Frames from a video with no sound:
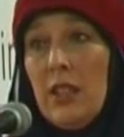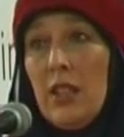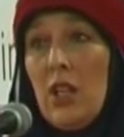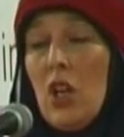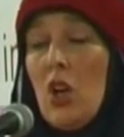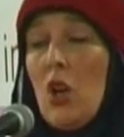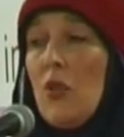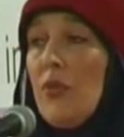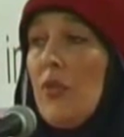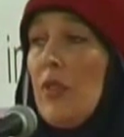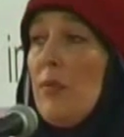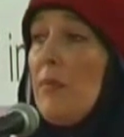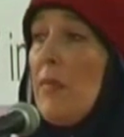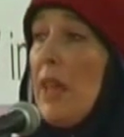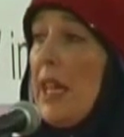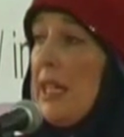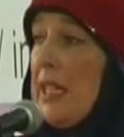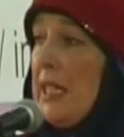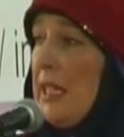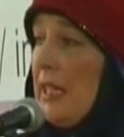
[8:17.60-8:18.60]
over
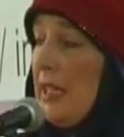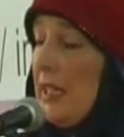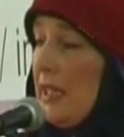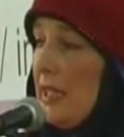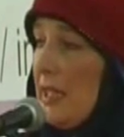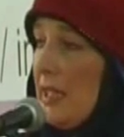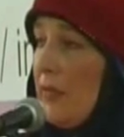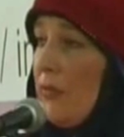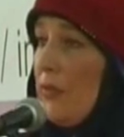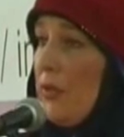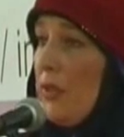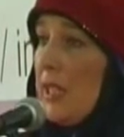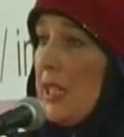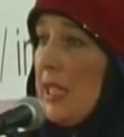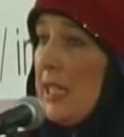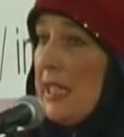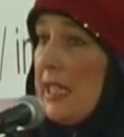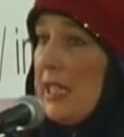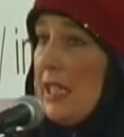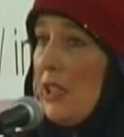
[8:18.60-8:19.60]
many different
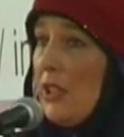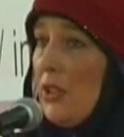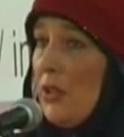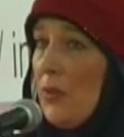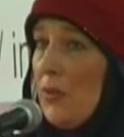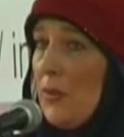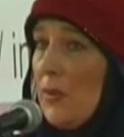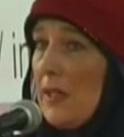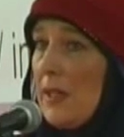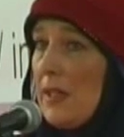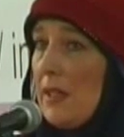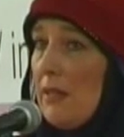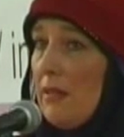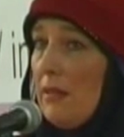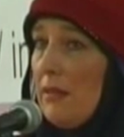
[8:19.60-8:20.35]
issues.